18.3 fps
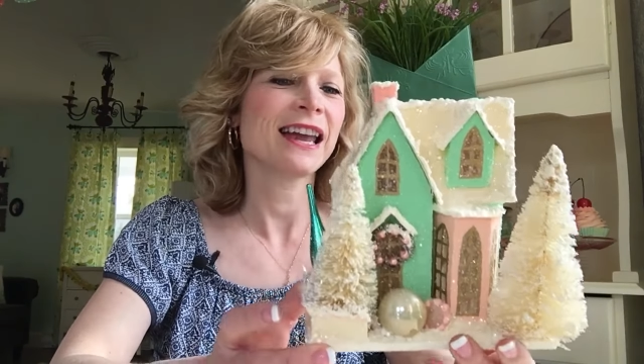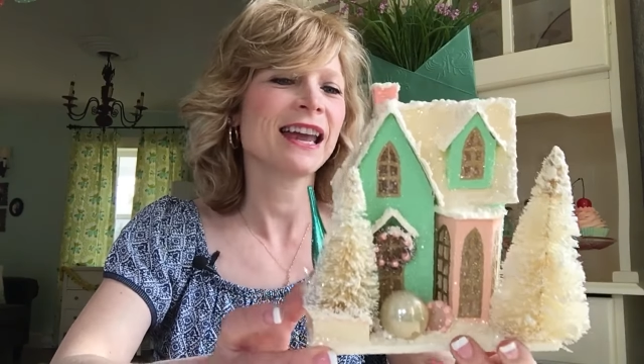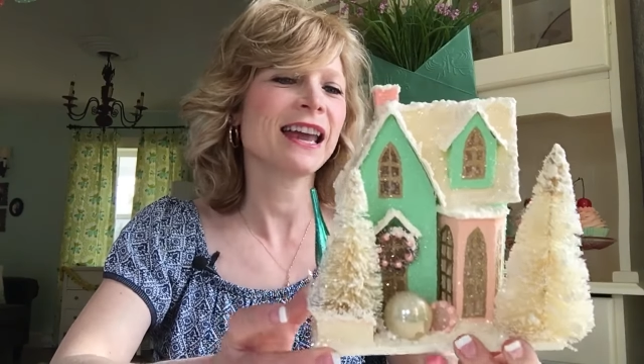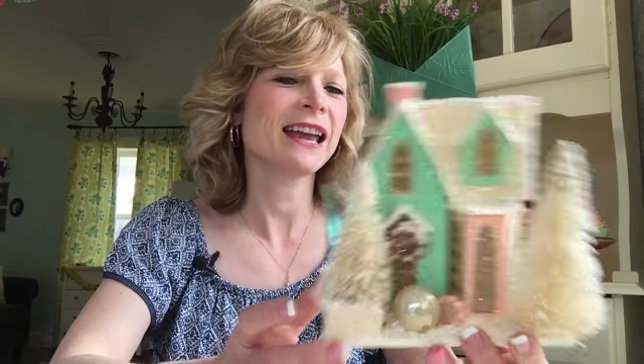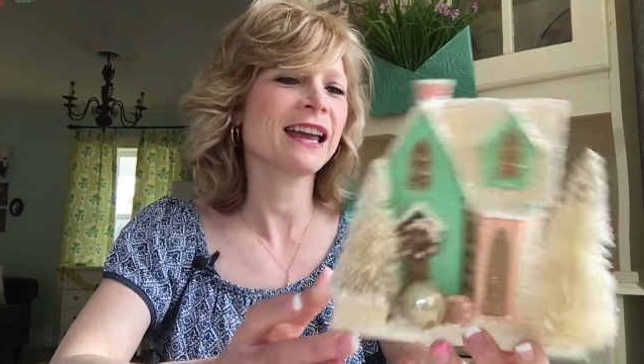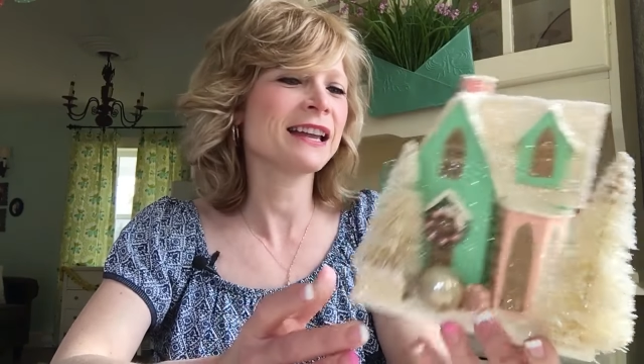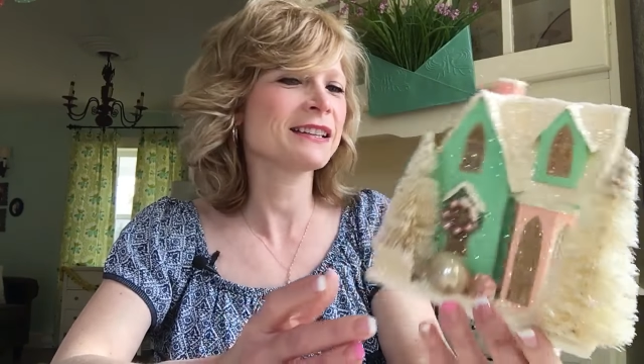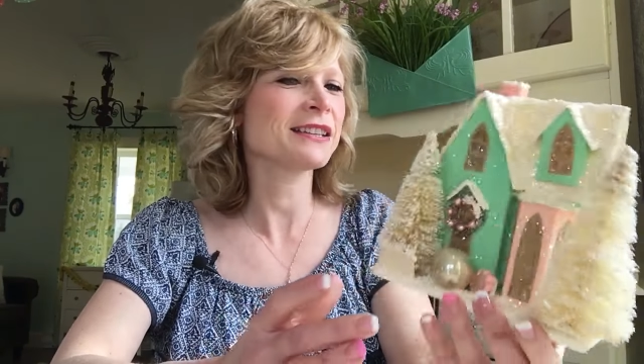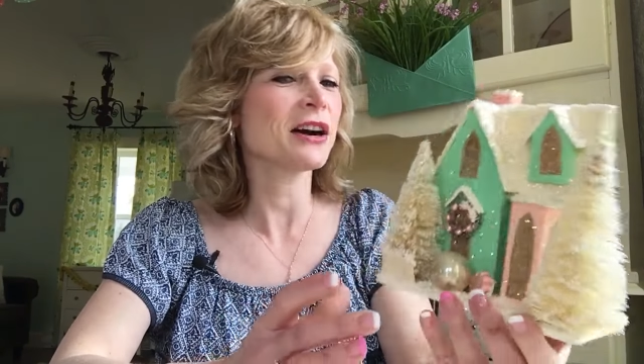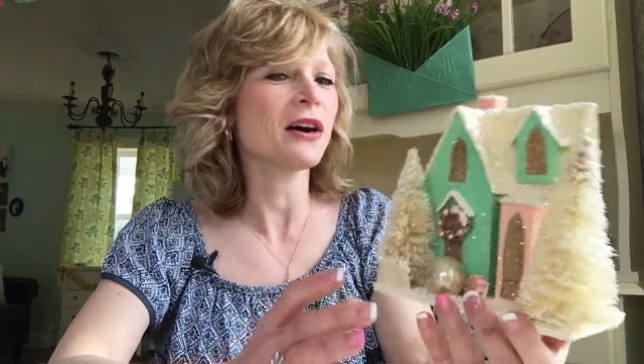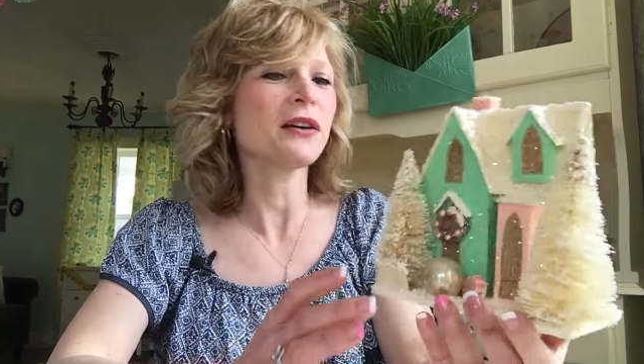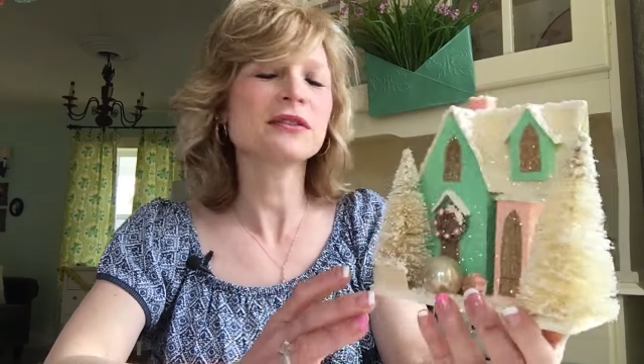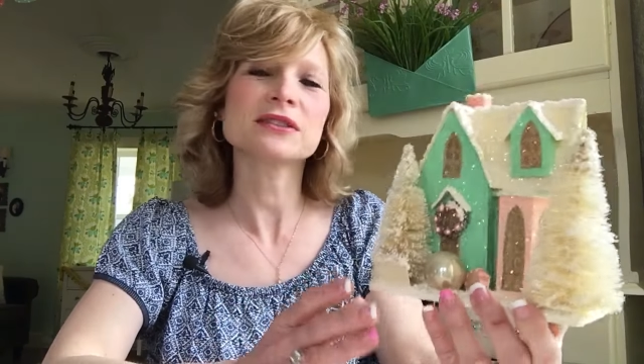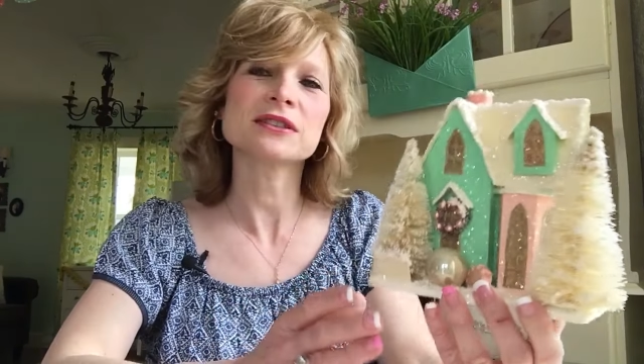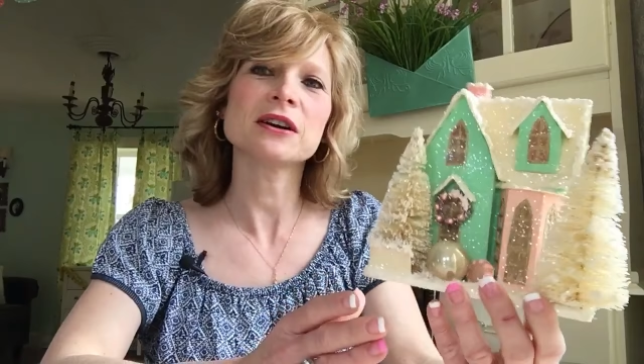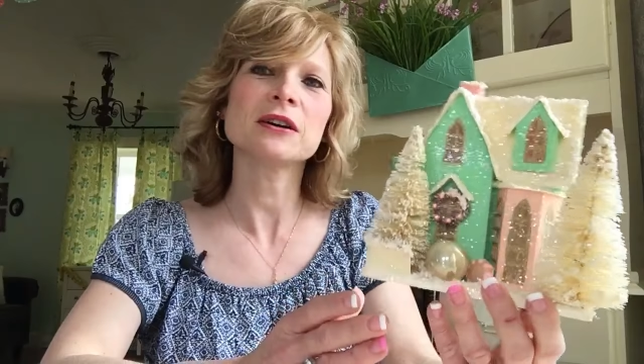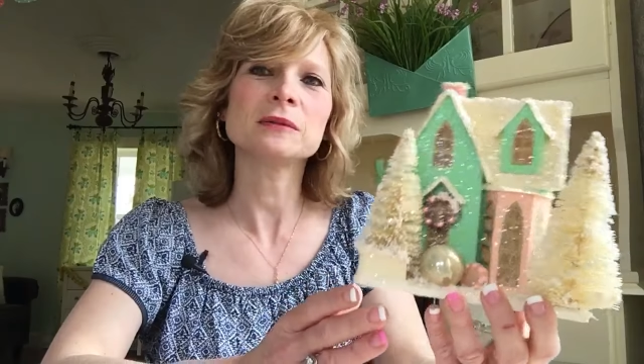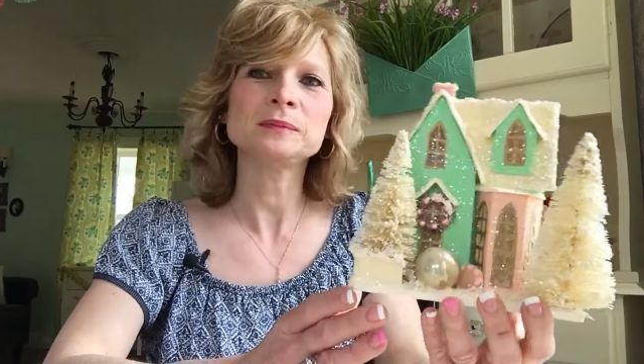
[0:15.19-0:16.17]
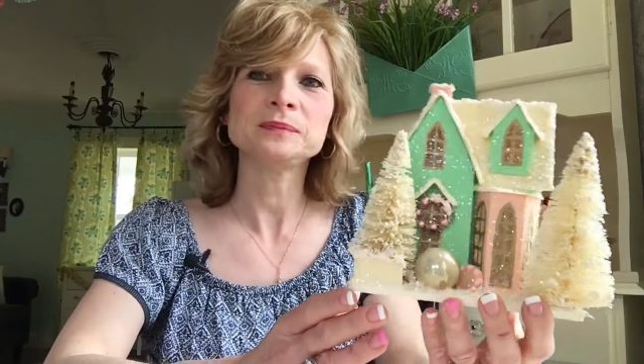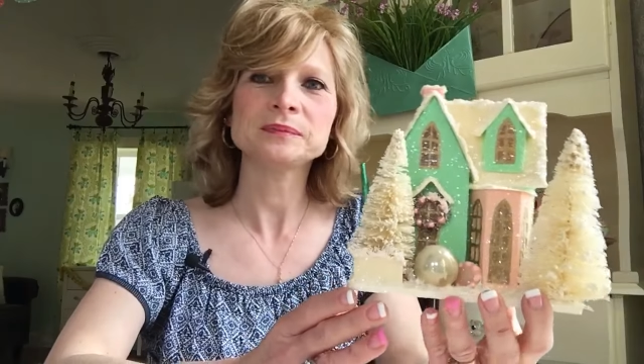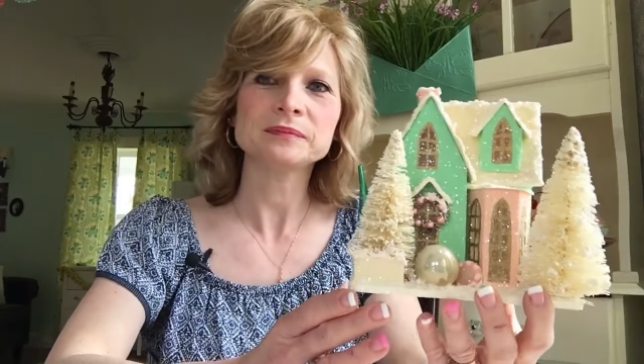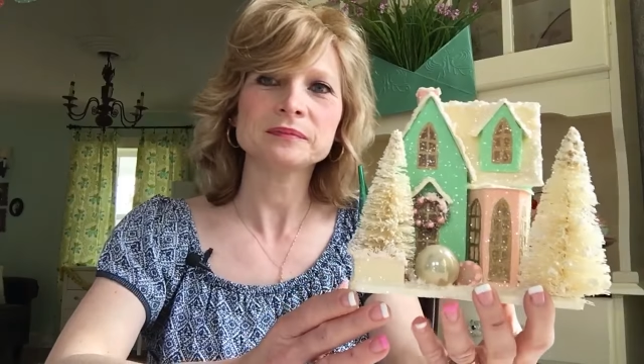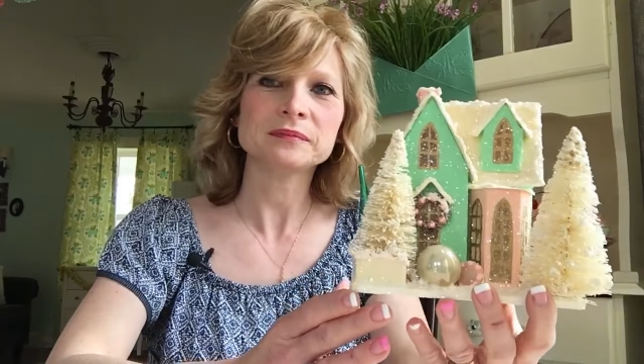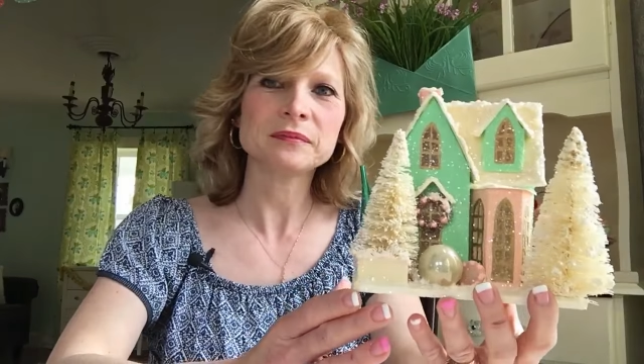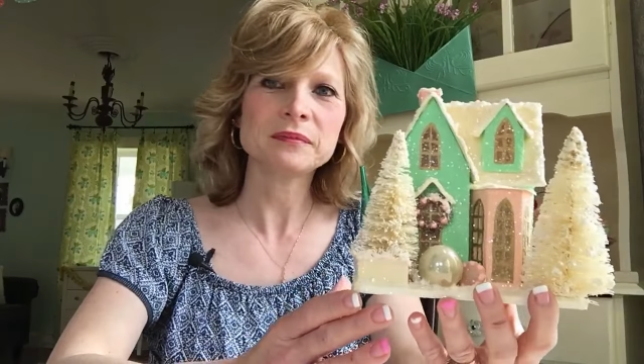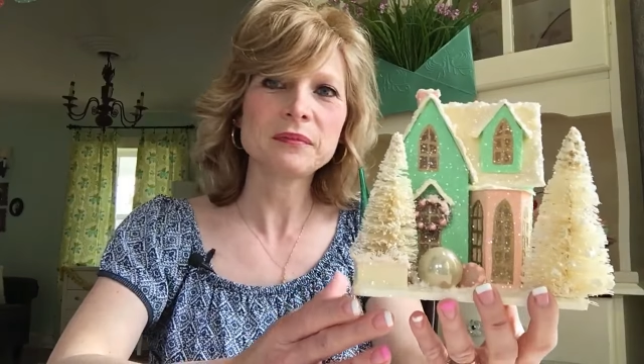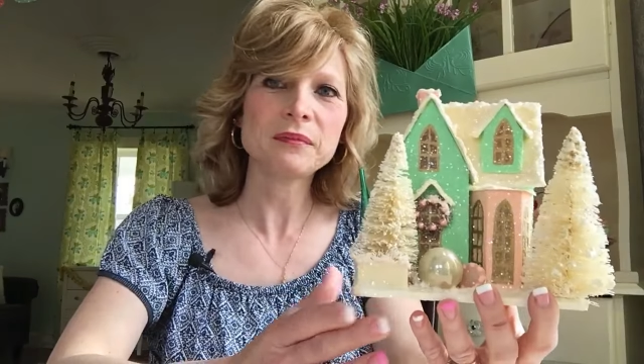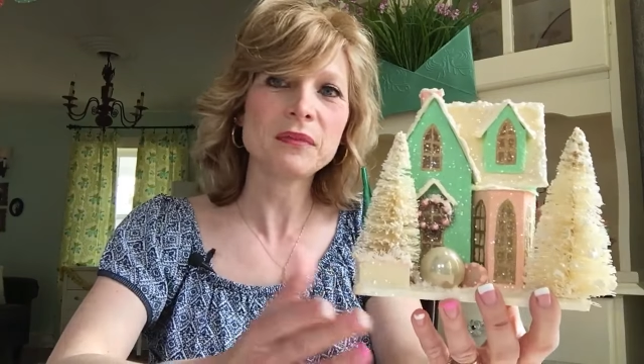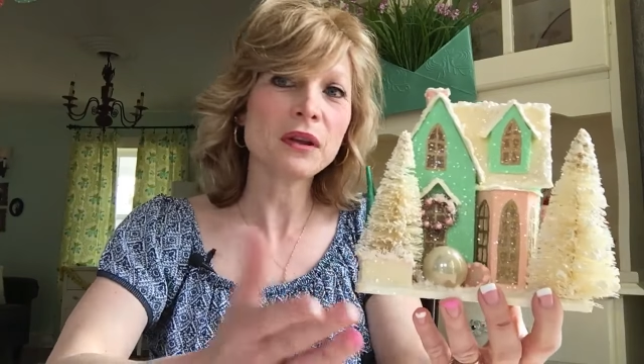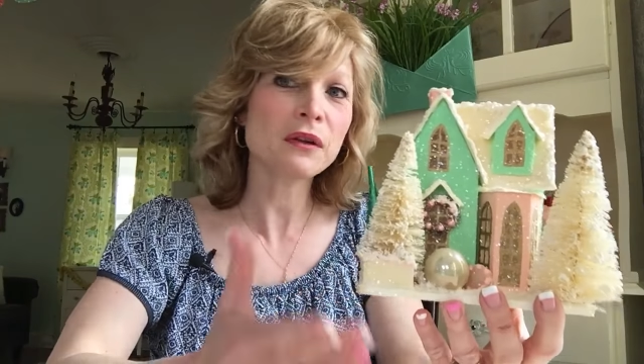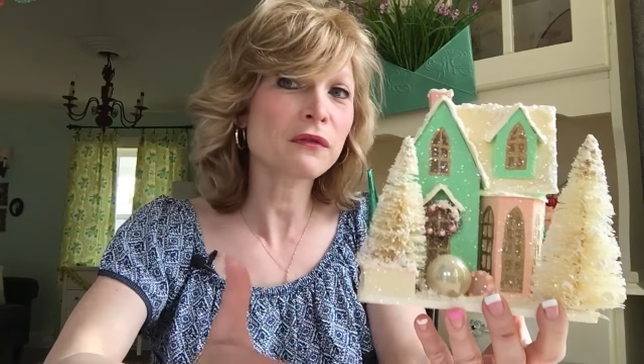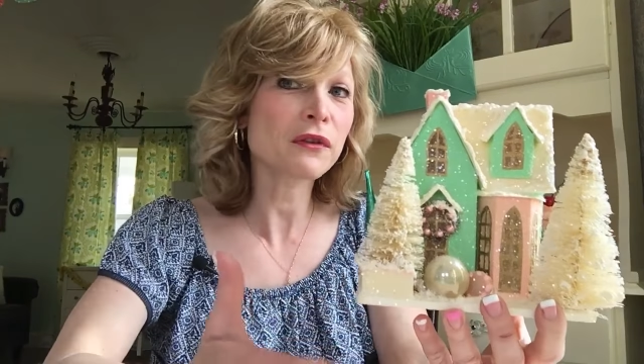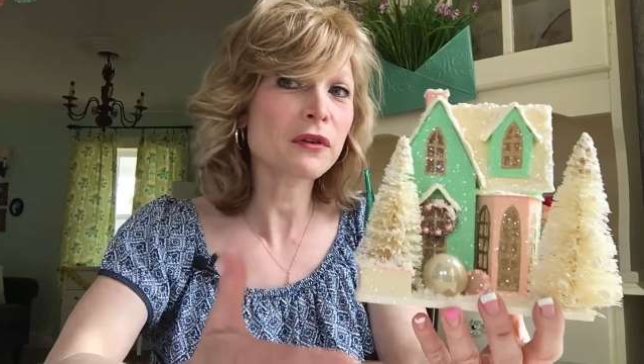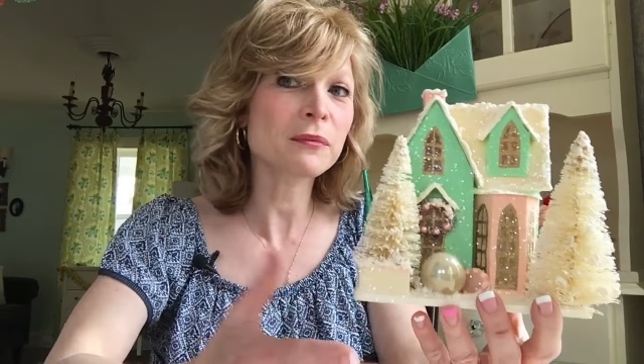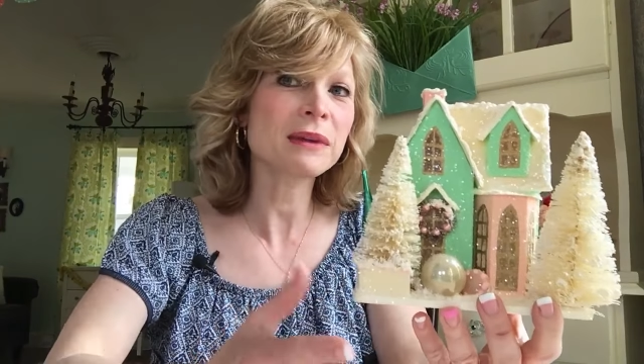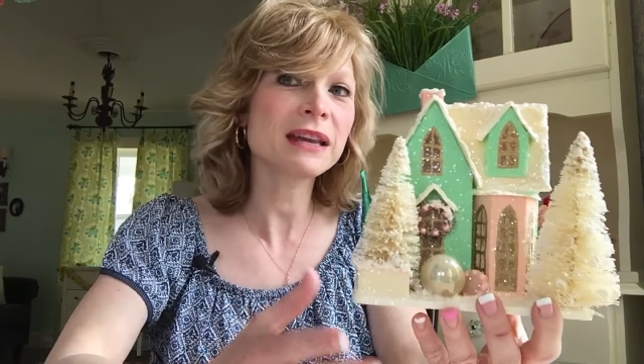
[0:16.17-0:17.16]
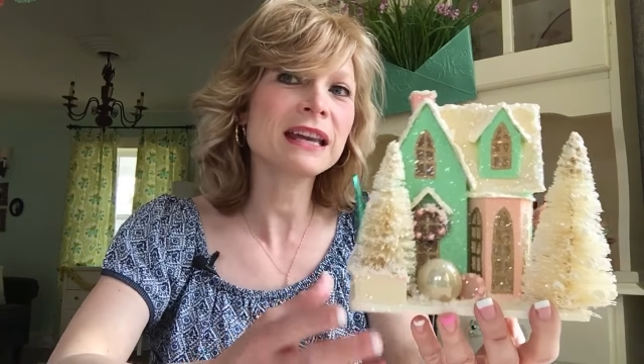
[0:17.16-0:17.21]
And also
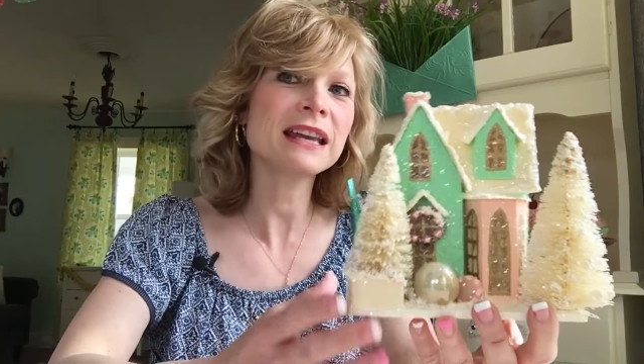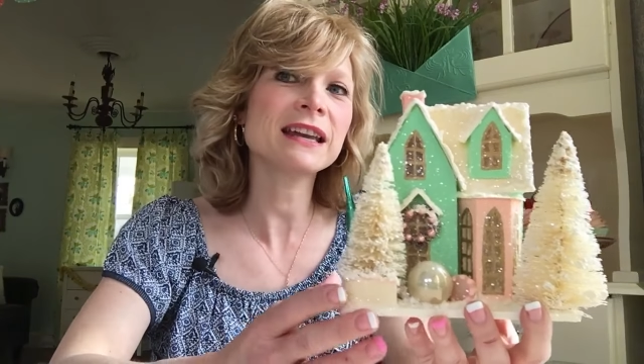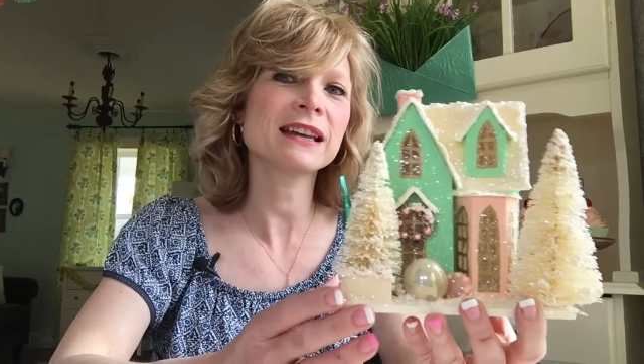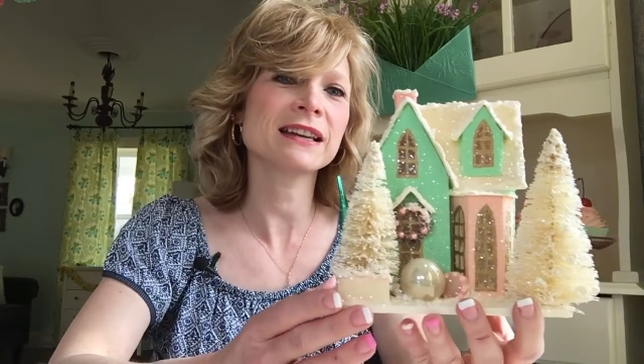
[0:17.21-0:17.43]
for me,